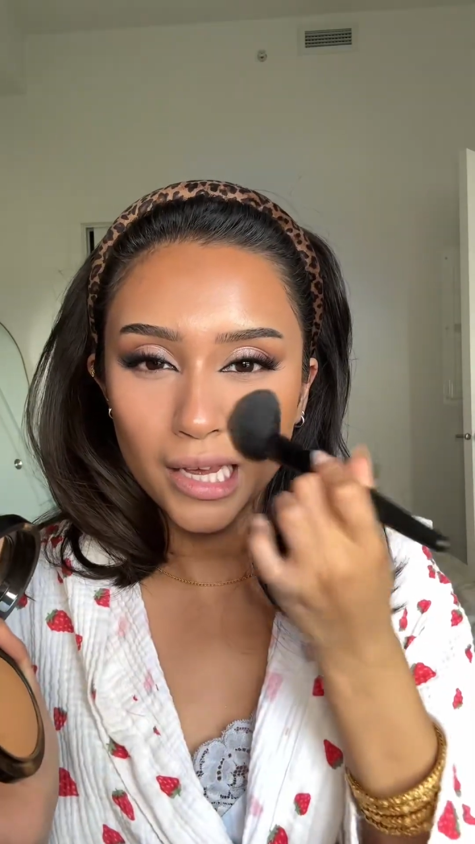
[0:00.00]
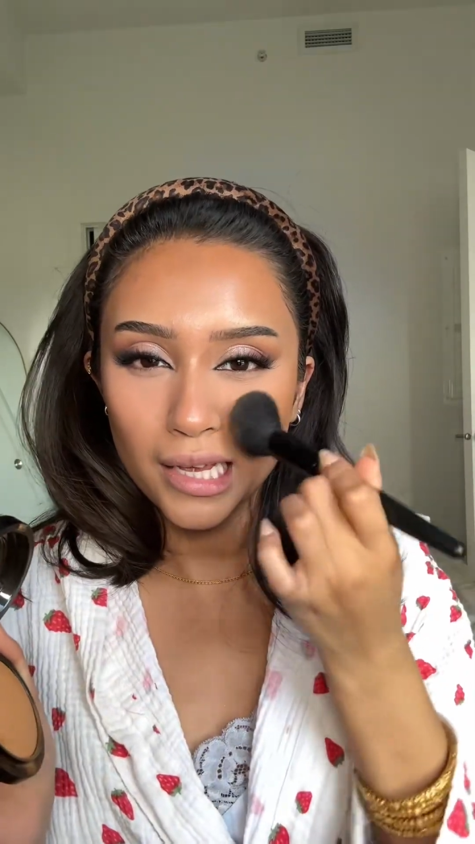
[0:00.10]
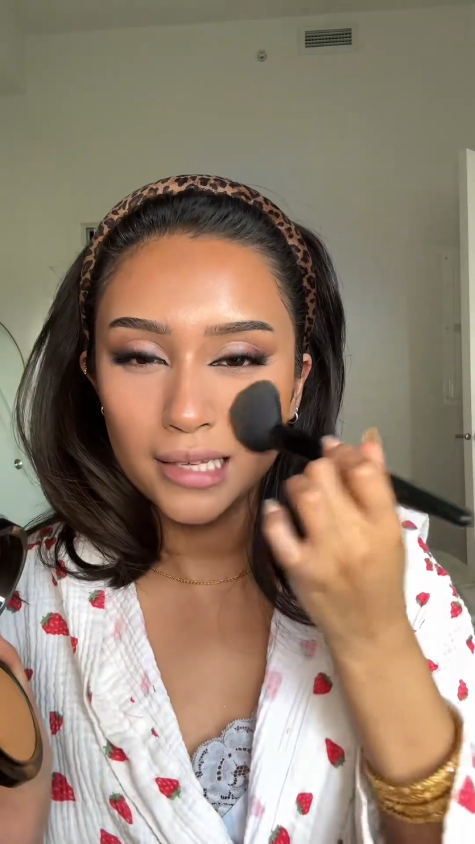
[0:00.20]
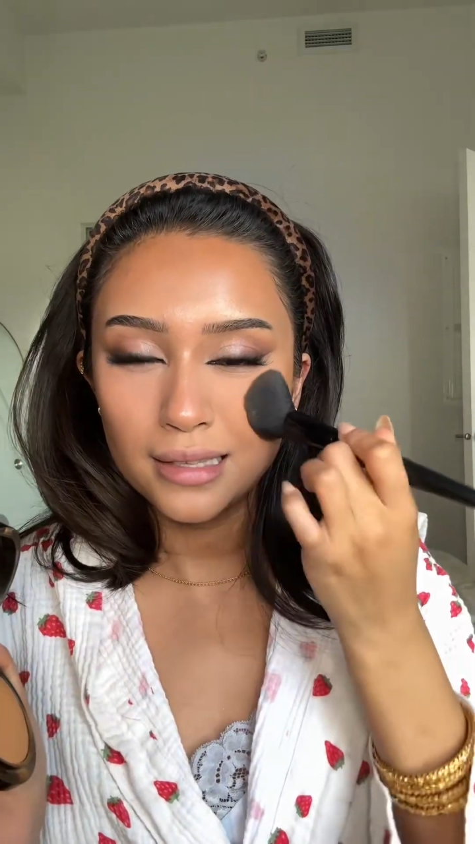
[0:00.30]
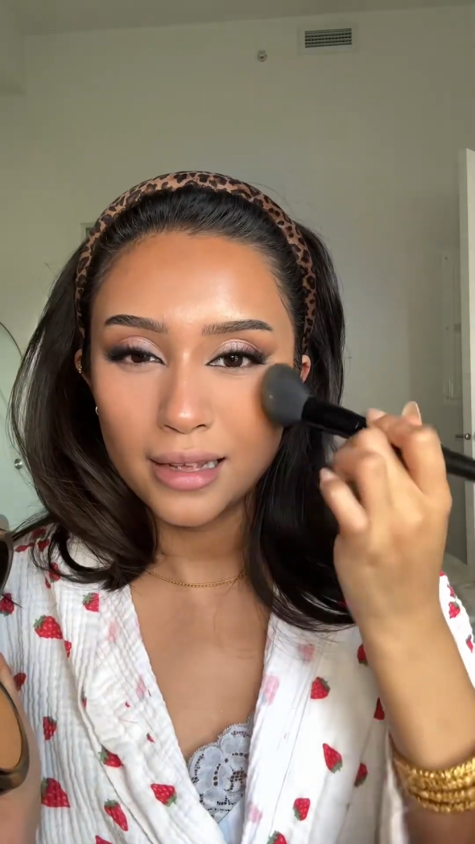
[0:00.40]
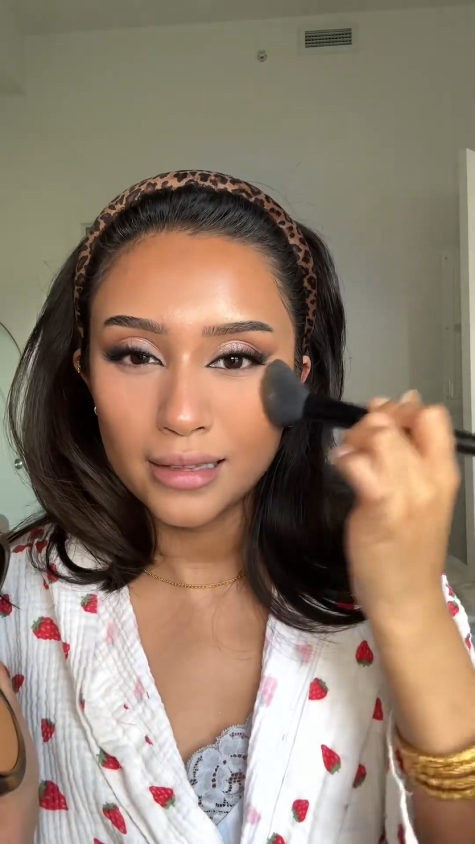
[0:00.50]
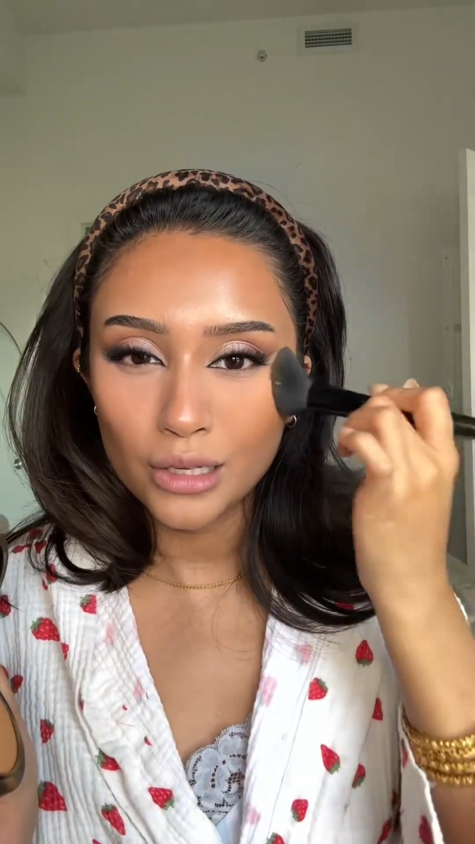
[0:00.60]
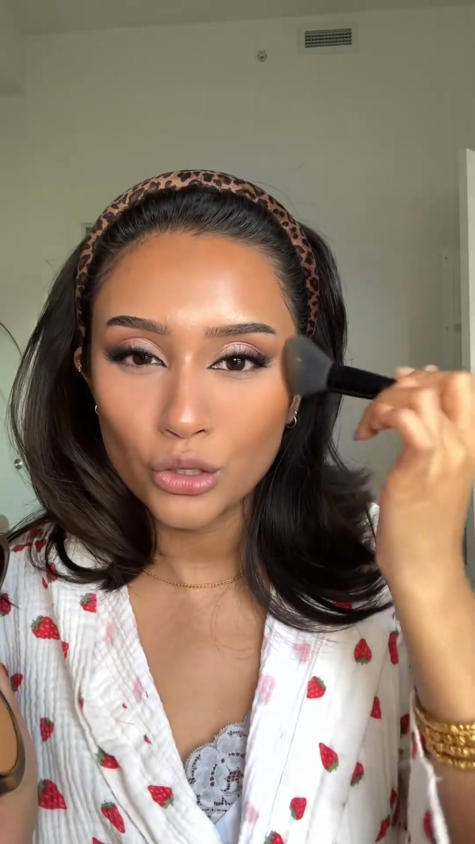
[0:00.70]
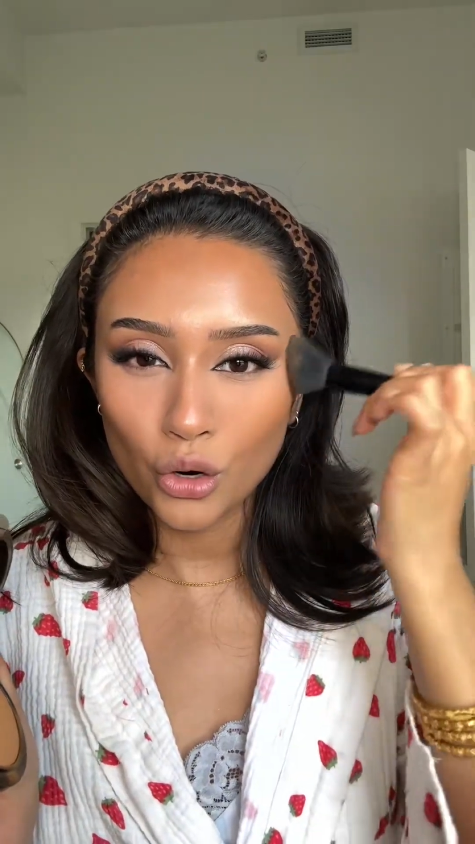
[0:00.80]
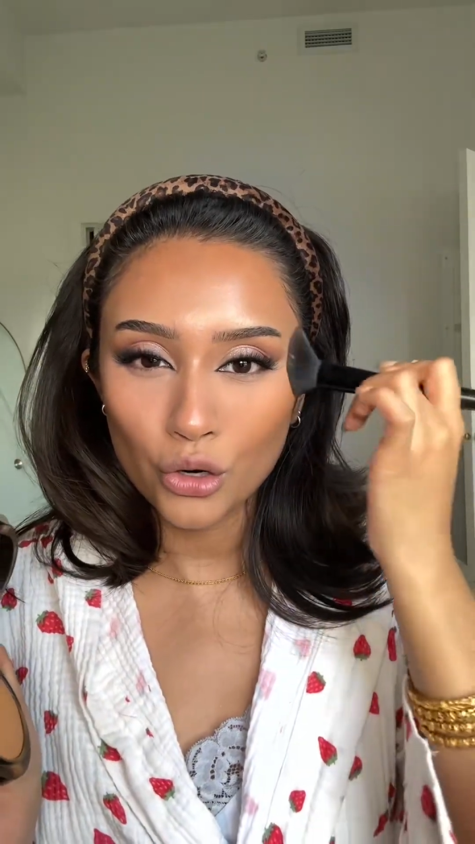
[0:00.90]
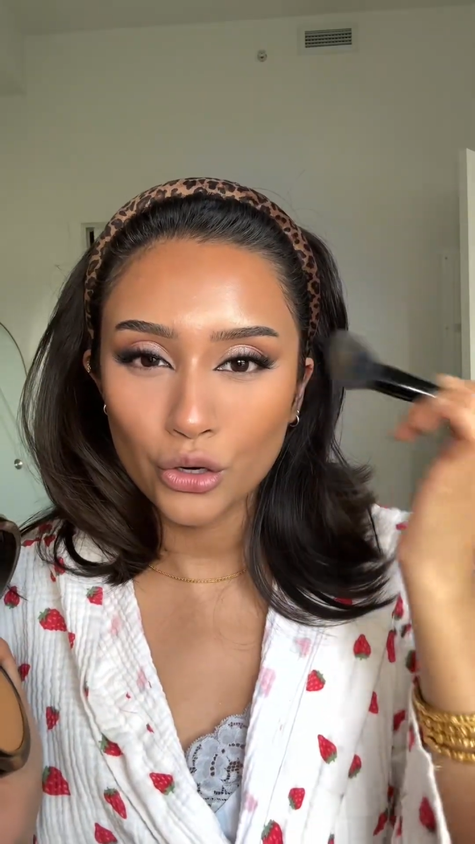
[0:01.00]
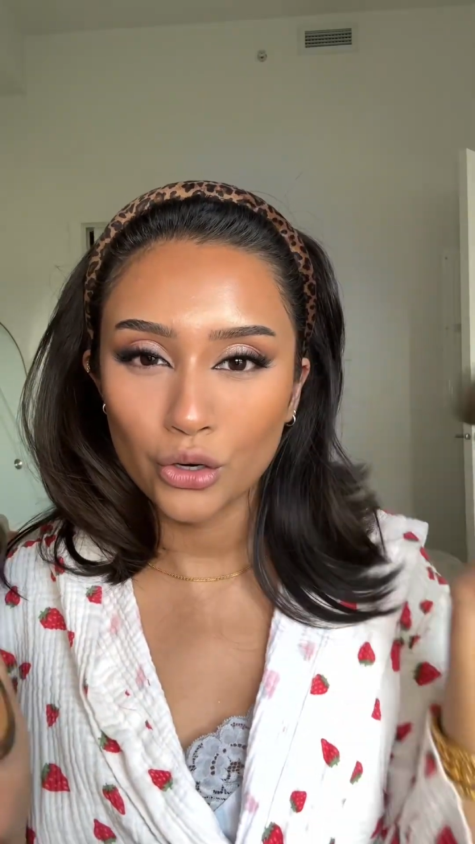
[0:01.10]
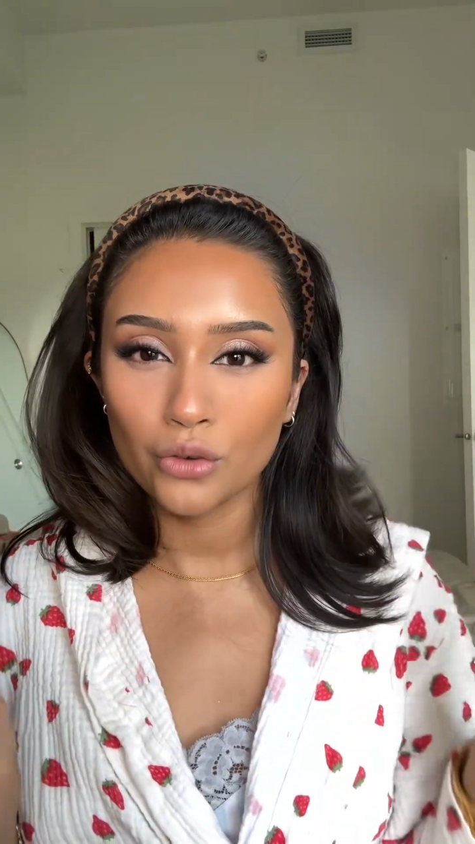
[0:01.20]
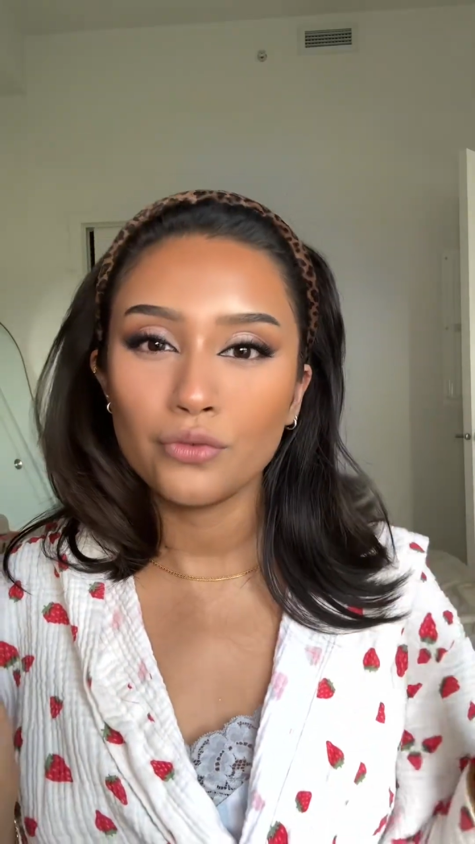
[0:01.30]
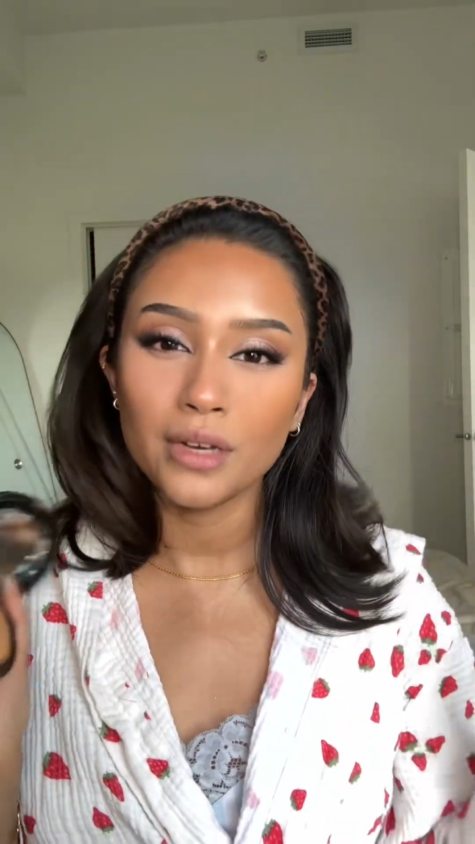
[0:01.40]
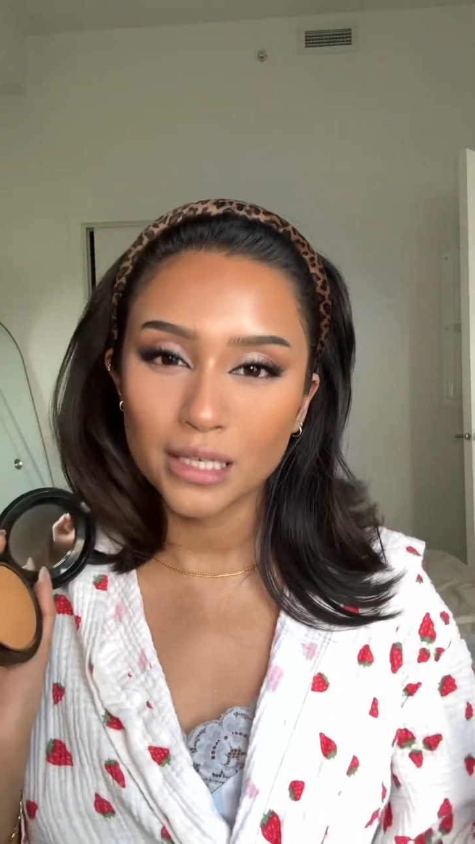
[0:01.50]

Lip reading: a slightly darker